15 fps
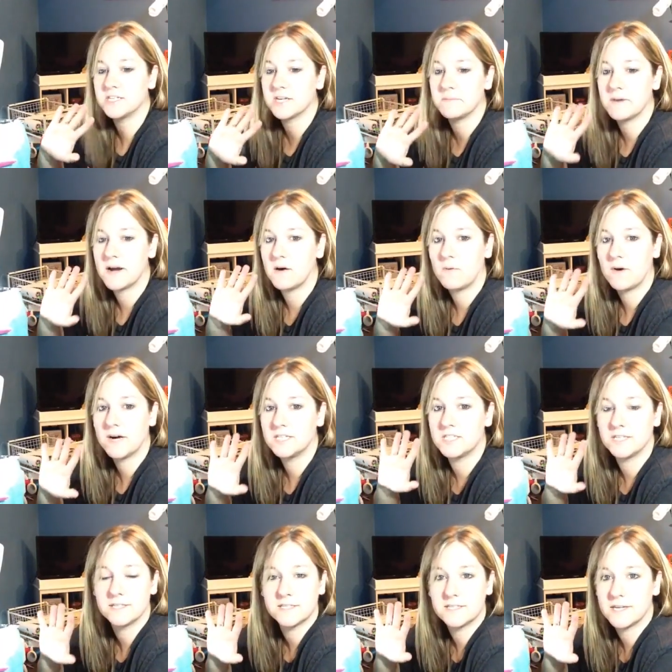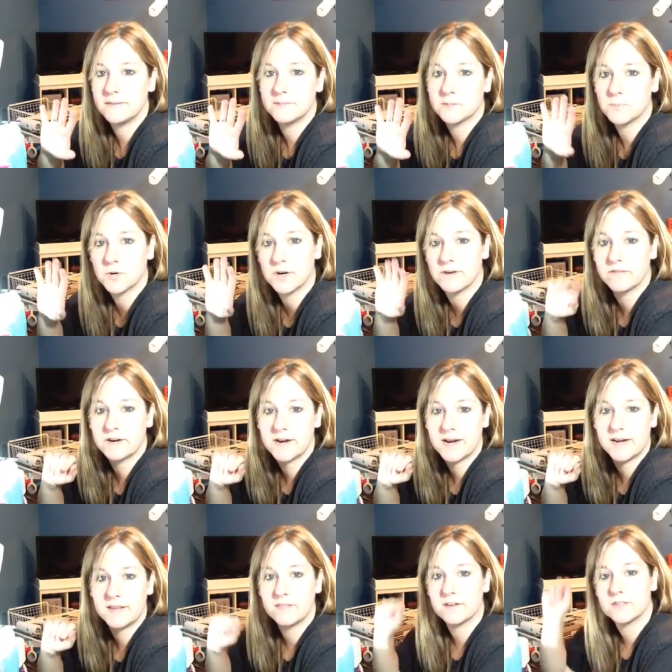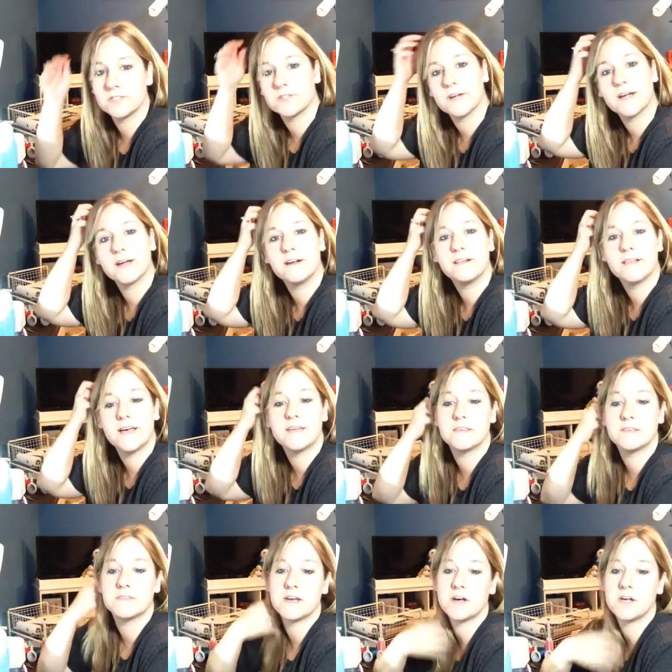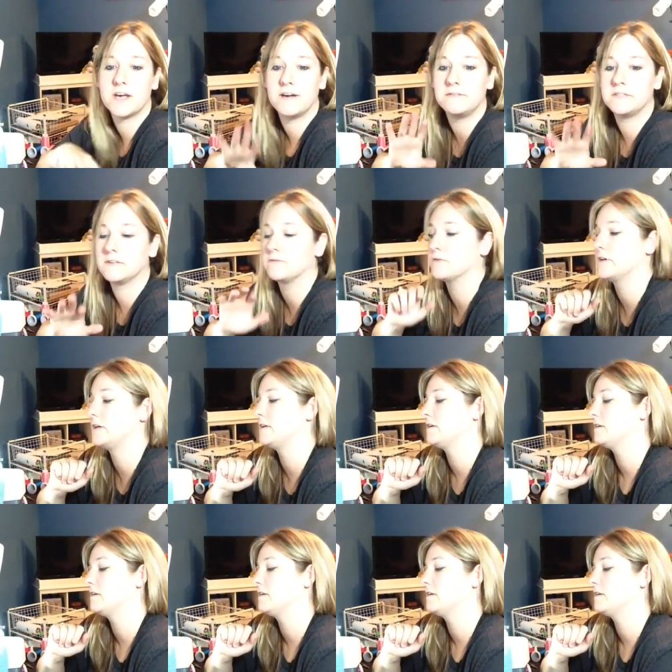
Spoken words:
I'm not watching the same sport every night either, so I kind of like that they all have different